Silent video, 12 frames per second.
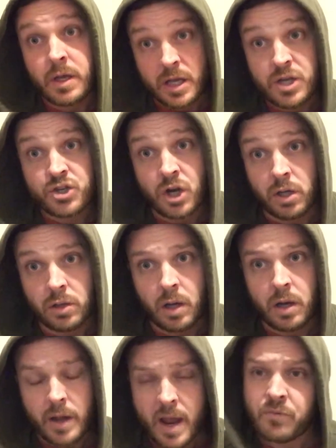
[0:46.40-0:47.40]

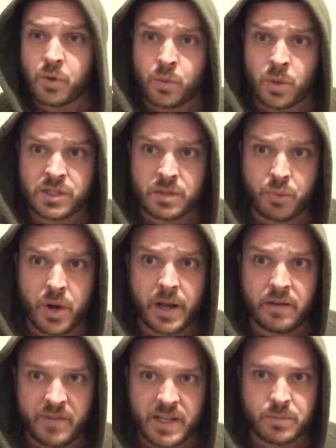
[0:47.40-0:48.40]
Inshallah. Everyone wants to
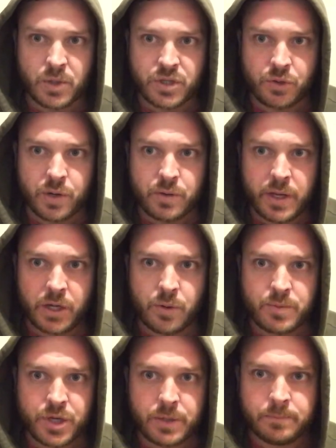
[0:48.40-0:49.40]
break Facebook's
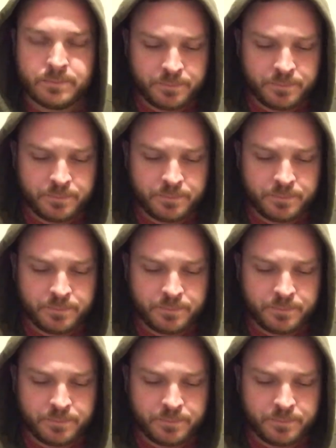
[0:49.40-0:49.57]
encryption.